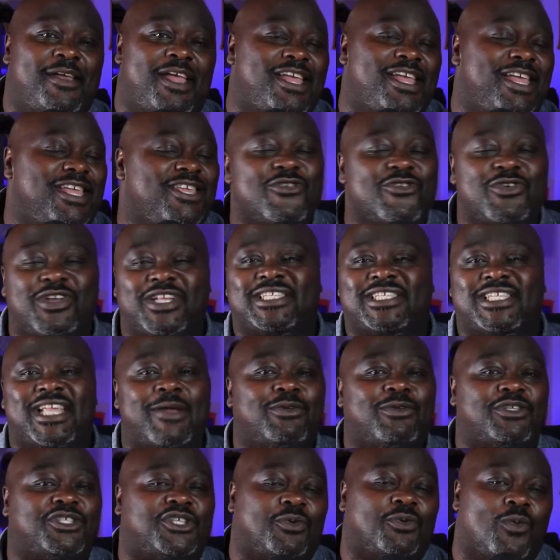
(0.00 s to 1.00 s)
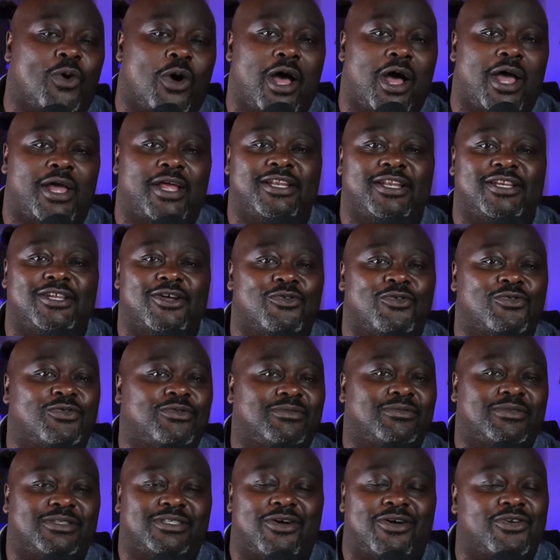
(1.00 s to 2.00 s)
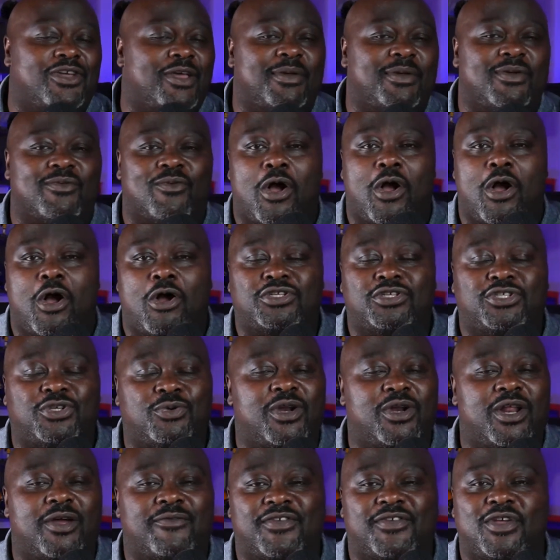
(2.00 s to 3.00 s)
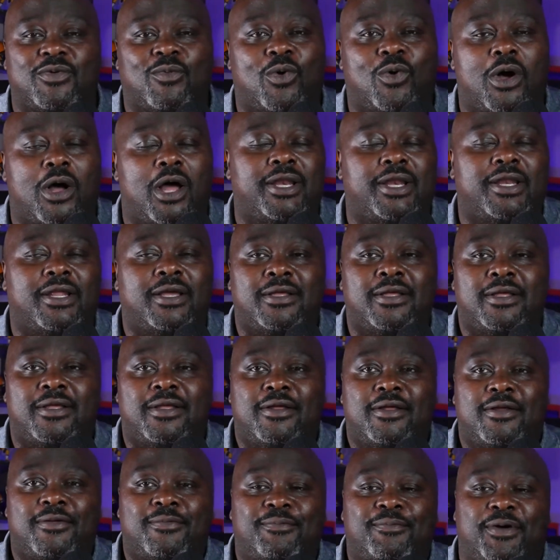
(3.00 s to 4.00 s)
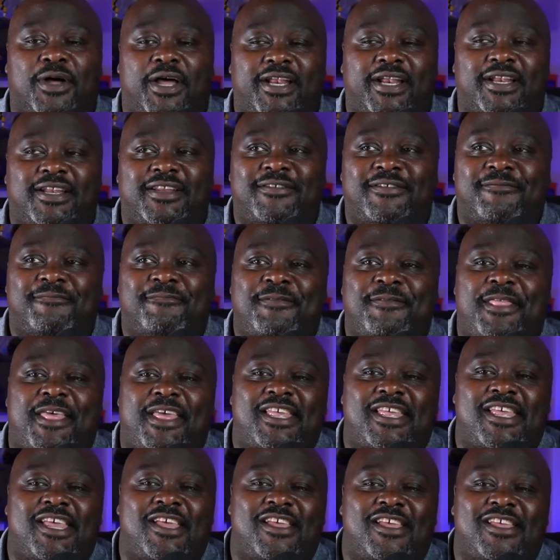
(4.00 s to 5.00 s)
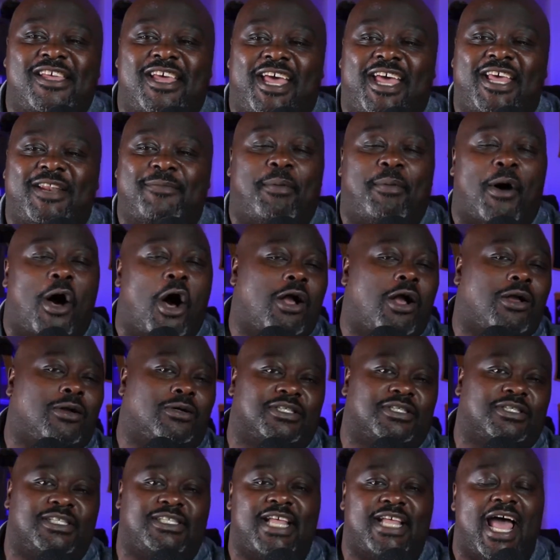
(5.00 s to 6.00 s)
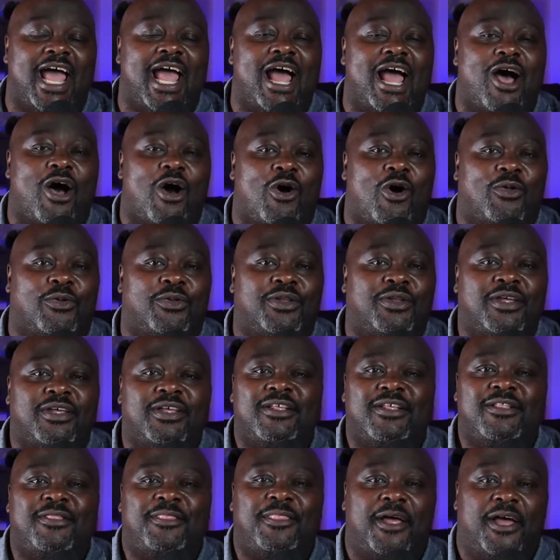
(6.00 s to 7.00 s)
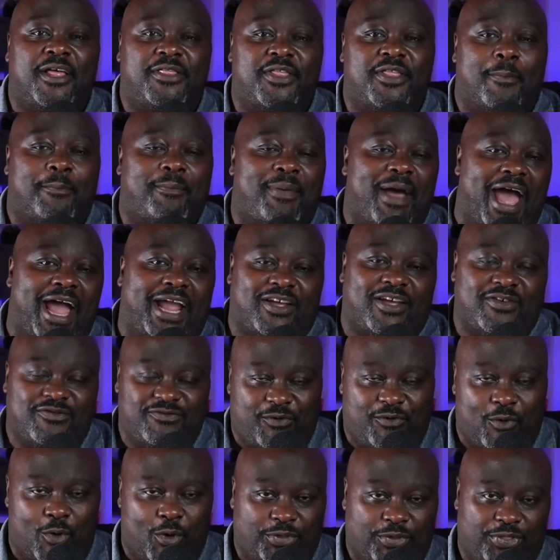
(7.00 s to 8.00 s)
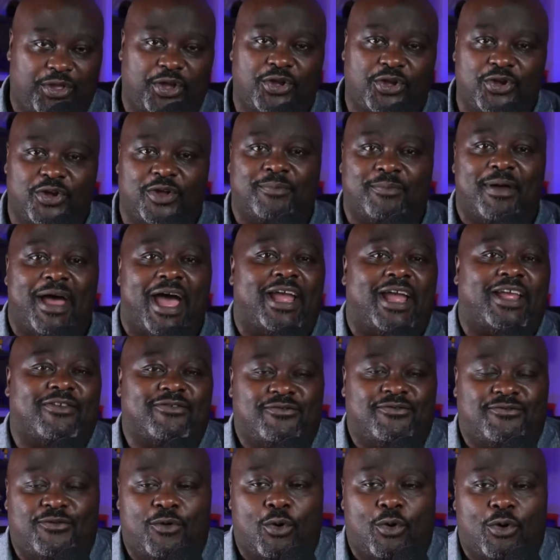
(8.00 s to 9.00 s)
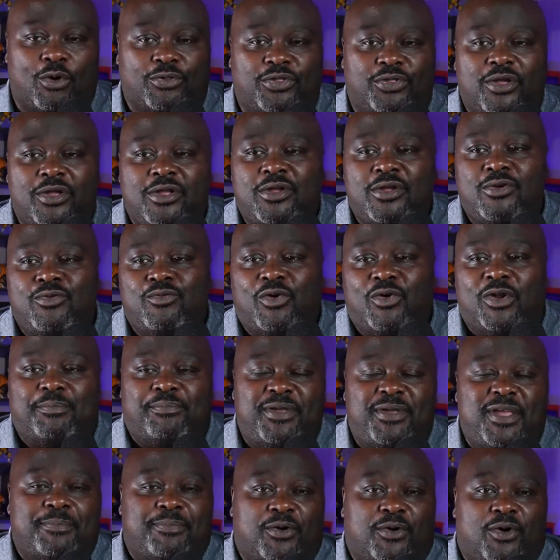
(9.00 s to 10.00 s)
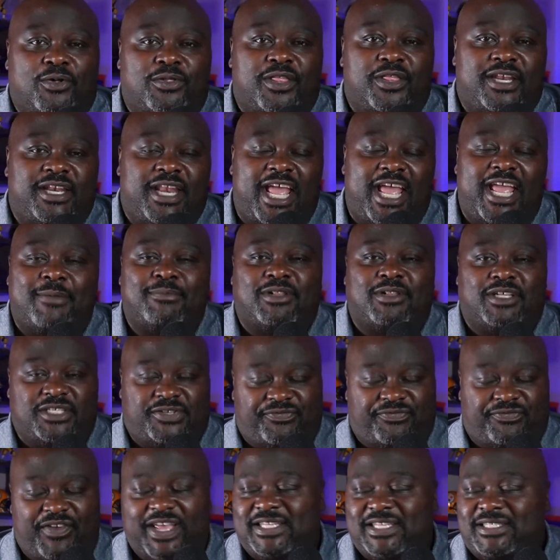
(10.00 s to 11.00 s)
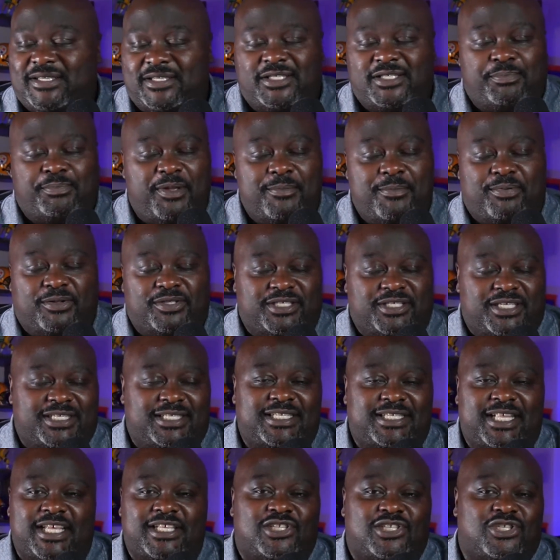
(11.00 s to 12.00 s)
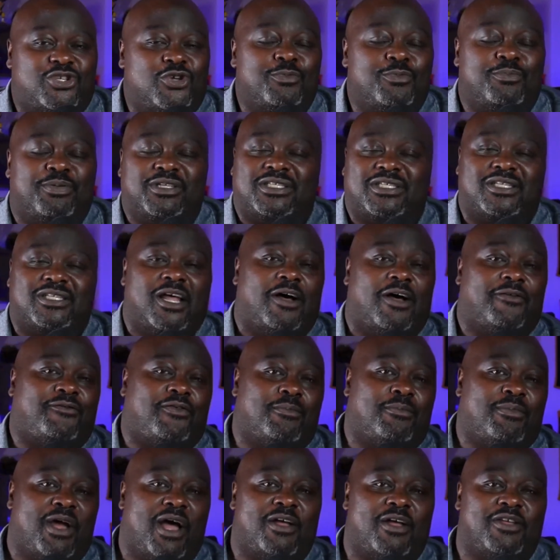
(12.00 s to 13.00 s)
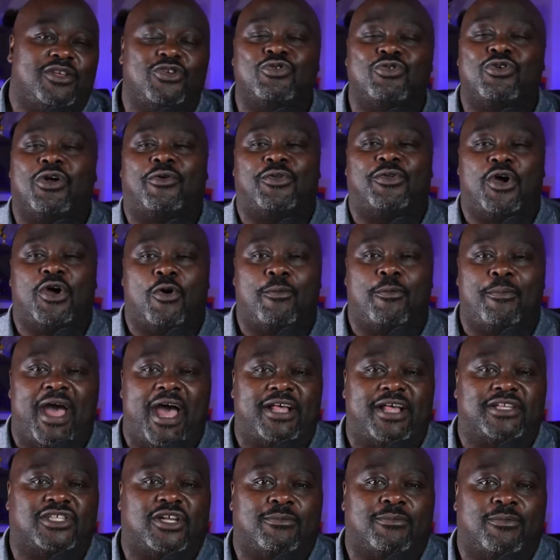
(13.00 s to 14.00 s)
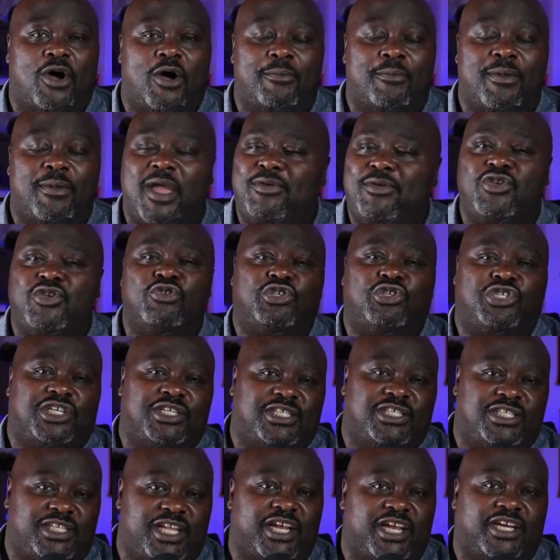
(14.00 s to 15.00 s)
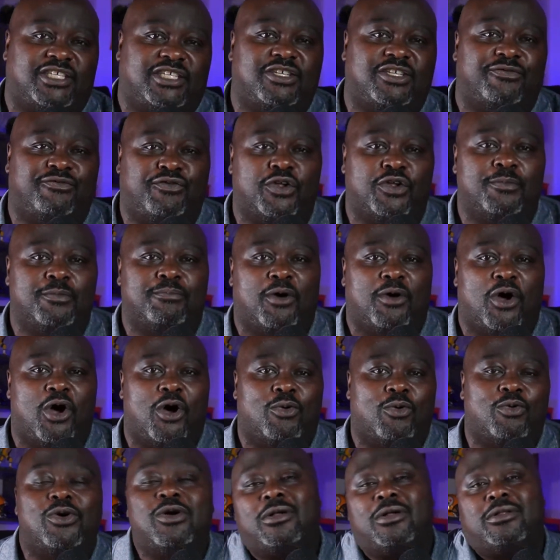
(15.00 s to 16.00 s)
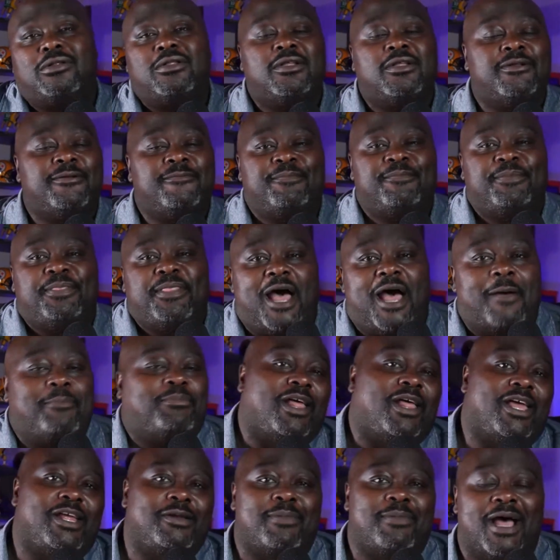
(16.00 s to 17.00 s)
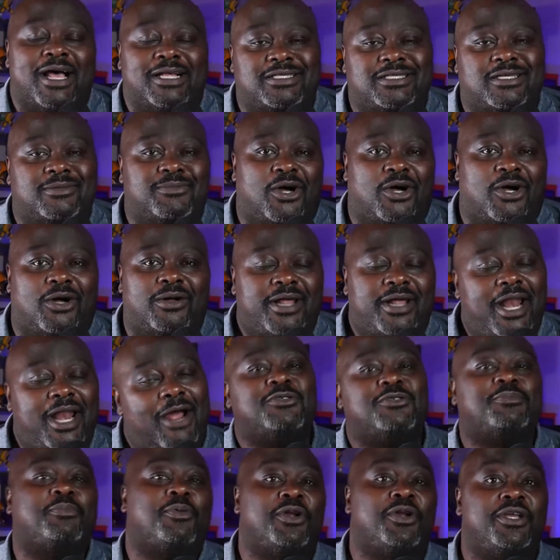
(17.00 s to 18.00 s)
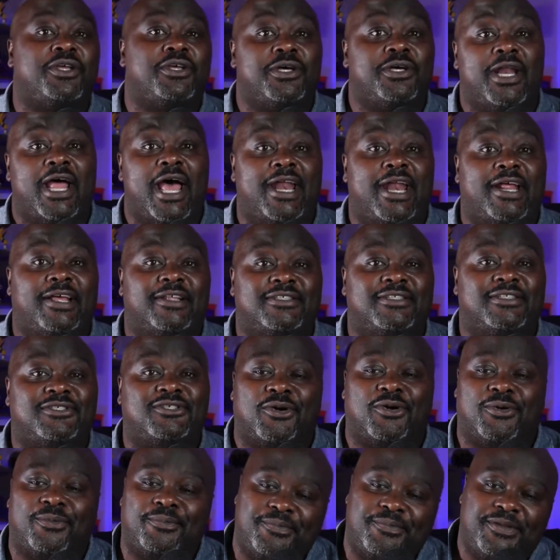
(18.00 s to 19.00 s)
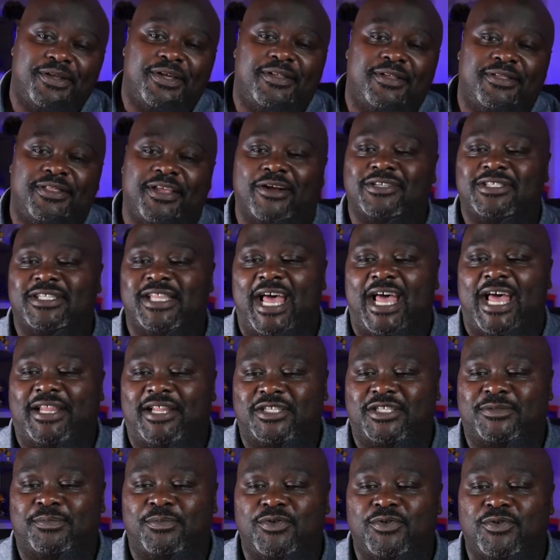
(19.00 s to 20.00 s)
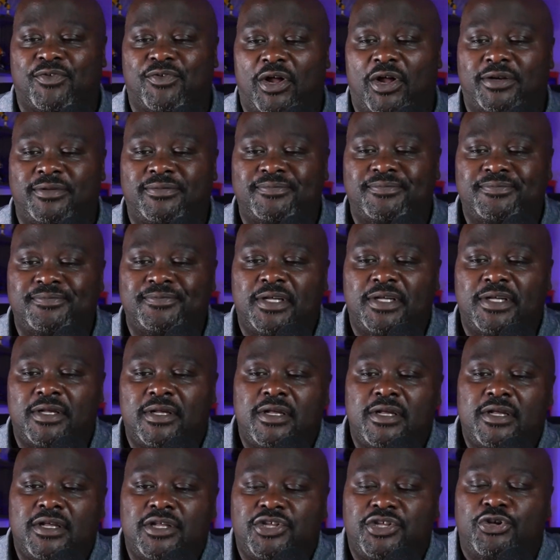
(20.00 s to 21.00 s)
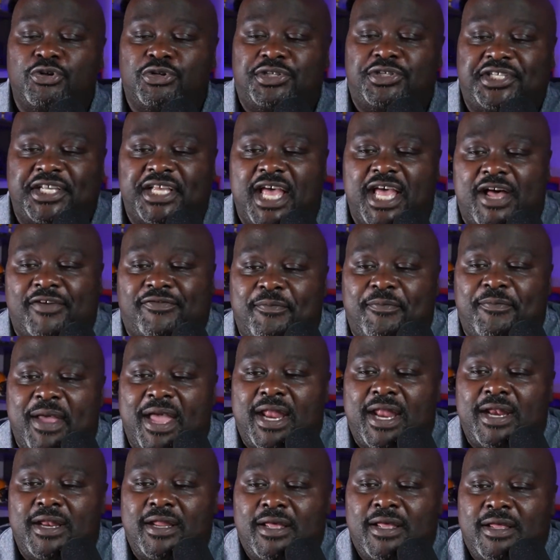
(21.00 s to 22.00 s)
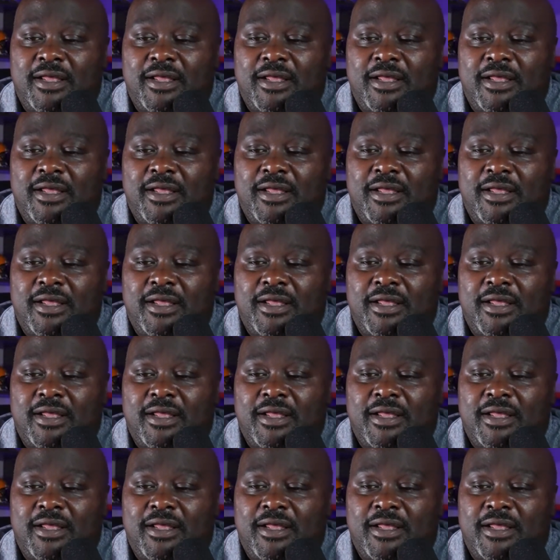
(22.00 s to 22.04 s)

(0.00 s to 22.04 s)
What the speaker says: you can say what you want, and don't get me wrong, do whatever you want, but it boggles down the back and forth, the good back and forth, when people, the nameless, faceless people, just say stupid stuff about you don't know basketball. Maybe you should stick to football. Well, I played basketball, and I was pretty good at it. So there's that. Let's move on. UCF, man,